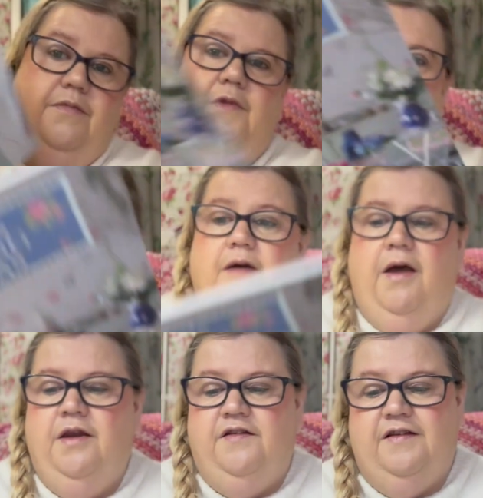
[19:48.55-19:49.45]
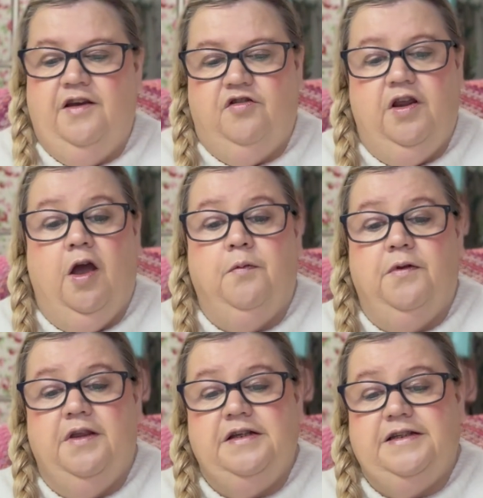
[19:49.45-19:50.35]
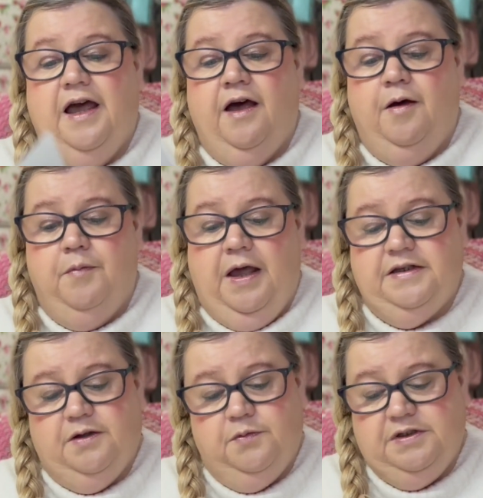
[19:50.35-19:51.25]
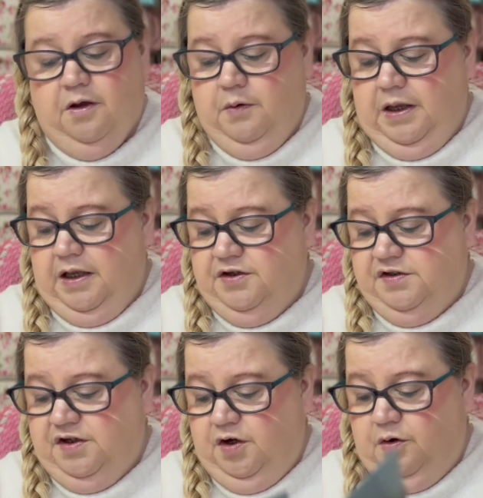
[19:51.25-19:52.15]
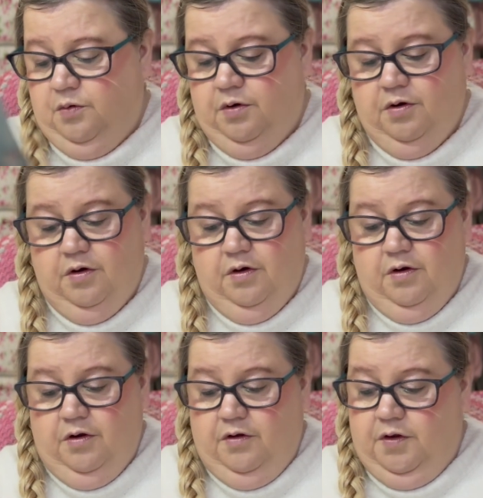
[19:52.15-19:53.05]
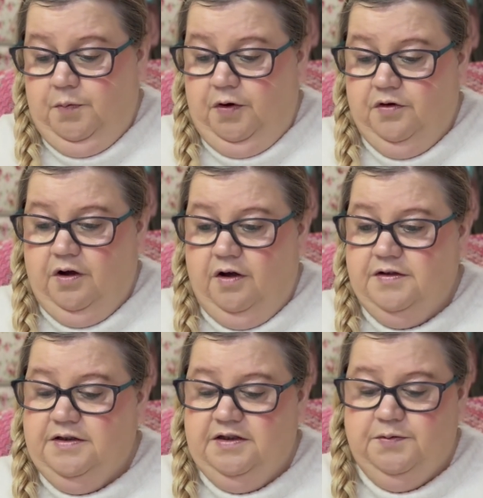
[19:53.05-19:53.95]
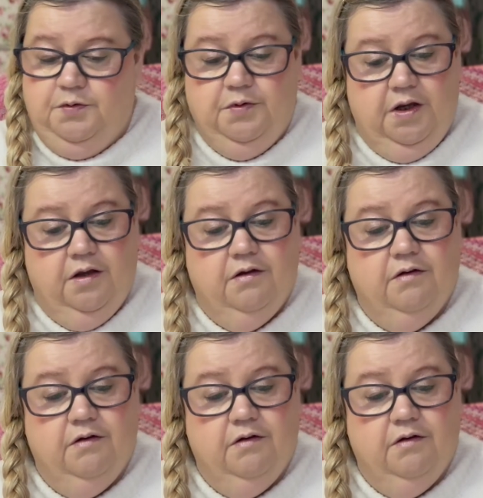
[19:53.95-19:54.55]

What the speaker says: Yeah, I just literally opened this as I was going into the podcast this morning.